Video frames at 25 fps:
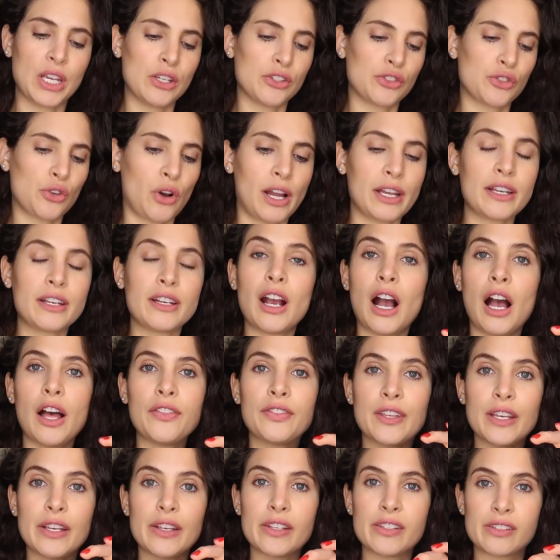So I
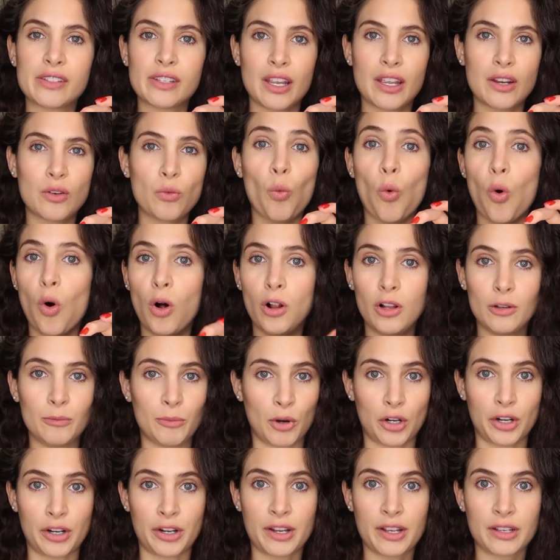got these in
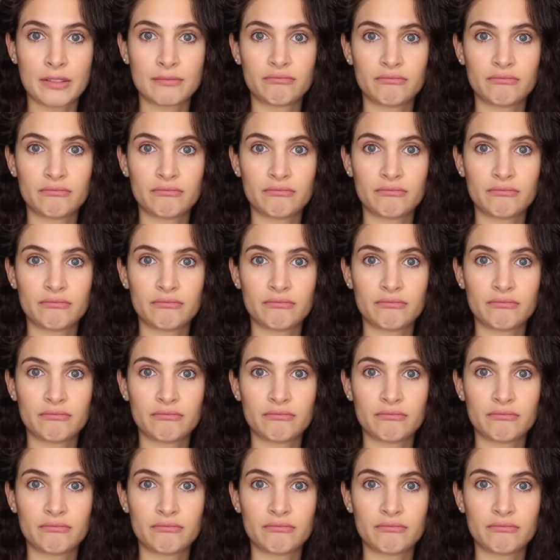Walmart,